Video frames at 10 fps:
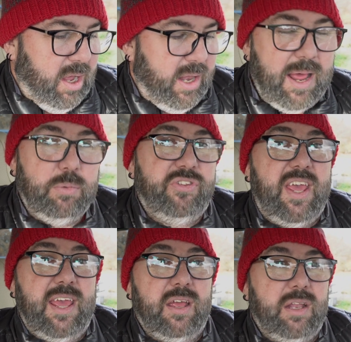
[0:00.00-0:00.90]
And that was
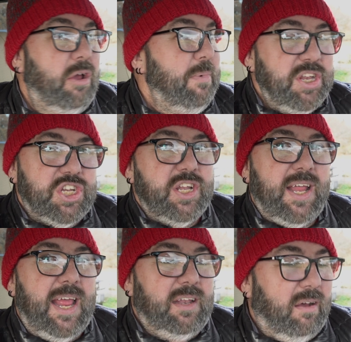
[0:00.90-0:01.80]
it. No mention of
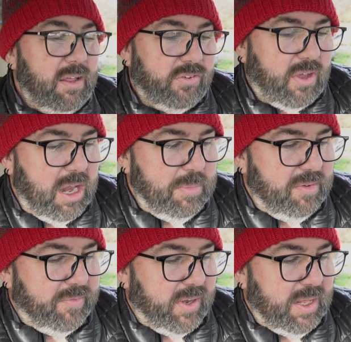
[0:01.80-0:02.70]
the headlights, going a
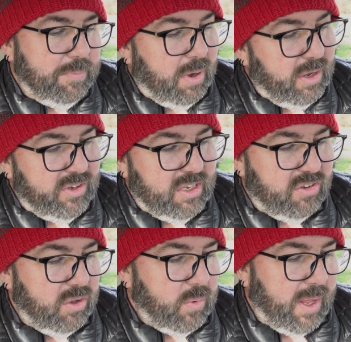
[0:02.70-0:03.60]
bit funny, but I did
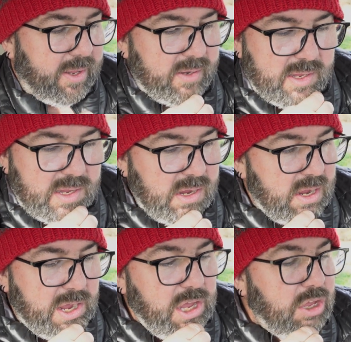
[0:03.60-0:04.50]
do that.
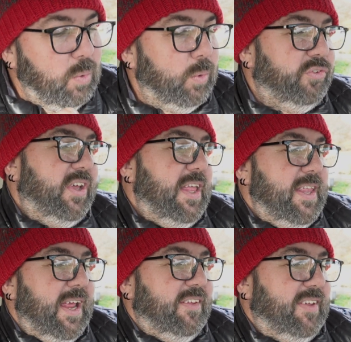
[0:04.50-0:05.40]
You will see in the
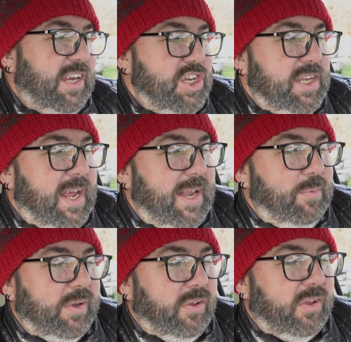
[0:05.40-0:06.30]
next section down here,
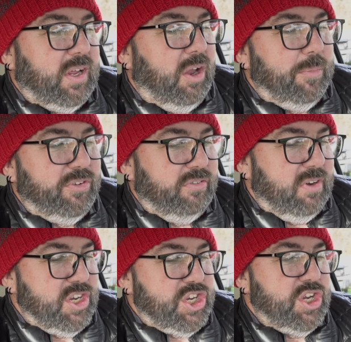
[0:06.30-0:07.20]
we've got the
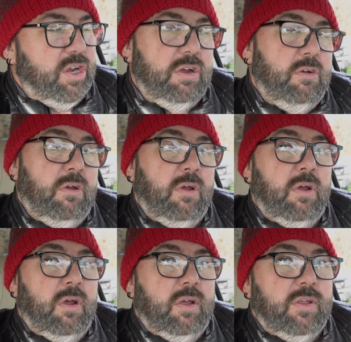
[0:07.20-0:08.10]
kilometerage
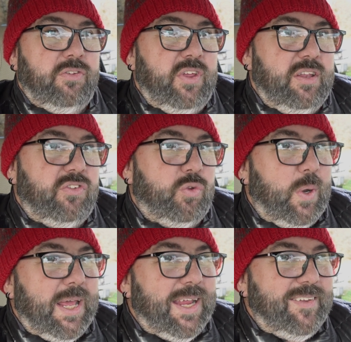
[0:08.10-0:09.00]
since
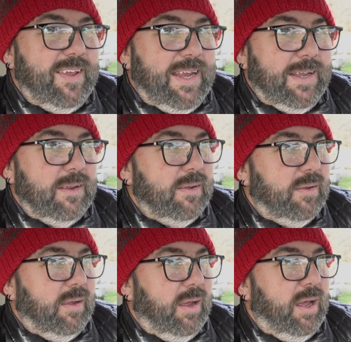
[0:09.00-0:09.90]
2018,
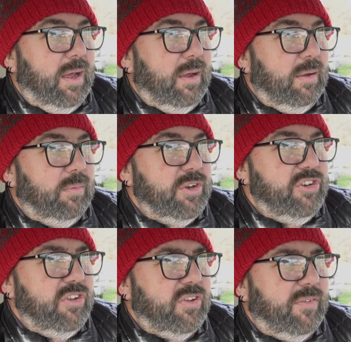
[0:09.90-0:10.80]
which
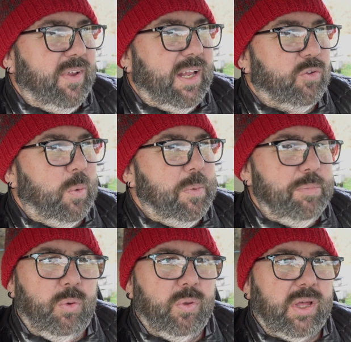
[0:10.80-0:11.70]
is, I think that's when we
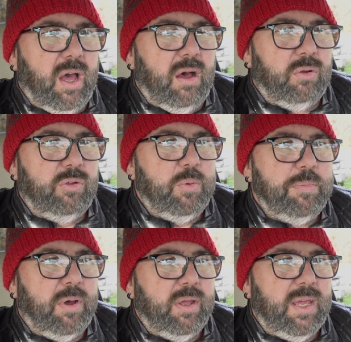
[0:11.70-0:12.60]
bought the car. Or did we
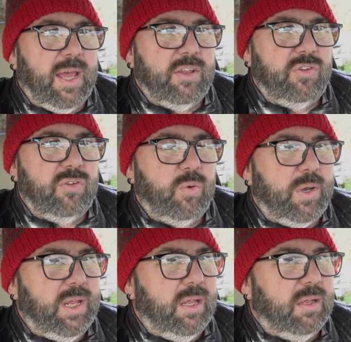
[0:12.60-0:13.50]
buy, yeah,
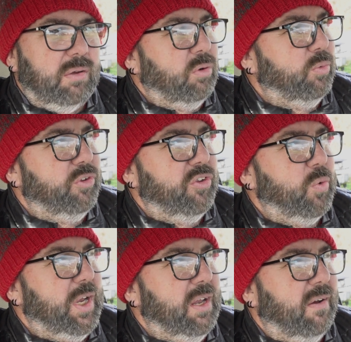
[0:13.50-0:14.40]
or was it
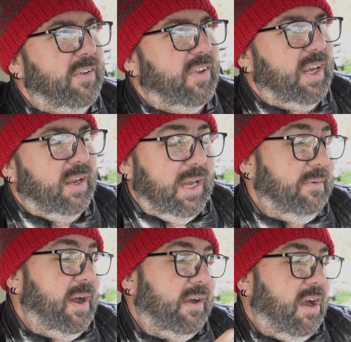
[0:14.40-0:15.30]
2019?
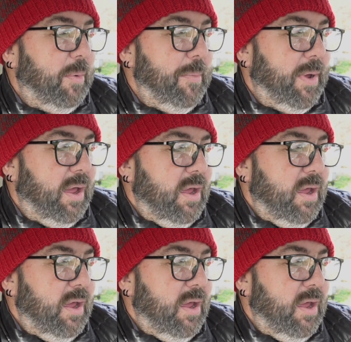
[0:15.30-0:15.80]
Anyway, I can't remember.